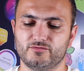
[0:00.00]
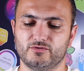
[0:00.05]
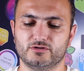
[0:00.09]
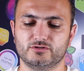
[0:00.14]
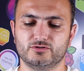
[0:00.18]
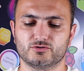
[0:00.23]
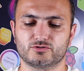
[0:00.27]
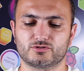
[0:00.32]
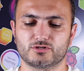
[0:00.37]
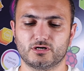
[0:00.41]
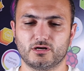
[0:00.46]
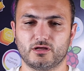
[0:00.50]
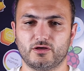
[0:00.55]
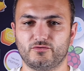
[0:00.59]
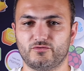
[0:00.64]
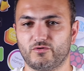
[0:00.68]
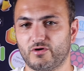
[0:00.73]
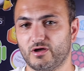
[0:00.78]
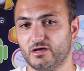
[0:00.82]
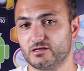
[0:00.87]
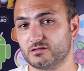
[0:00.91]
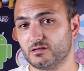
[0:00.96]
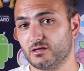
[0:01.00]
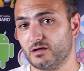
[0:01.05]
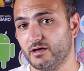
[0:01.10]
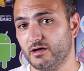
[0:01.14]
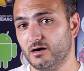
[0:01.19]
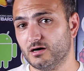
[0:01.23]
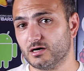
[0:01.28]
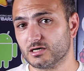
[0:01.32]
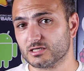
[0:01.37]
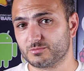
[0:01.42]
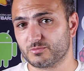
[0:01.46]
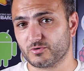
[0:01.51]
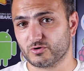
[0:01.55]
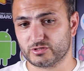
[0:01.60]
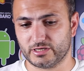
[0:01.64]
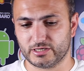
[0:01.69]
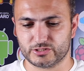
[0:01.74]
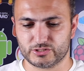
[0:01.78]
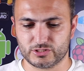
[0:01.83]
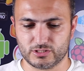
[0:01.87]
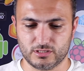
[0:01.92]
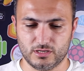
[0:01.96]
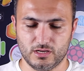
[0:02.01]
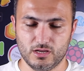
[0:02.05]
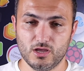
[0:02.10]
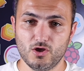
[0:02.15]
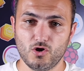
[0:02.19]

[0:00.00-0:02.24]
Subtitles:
the neutral, and you have earth protection.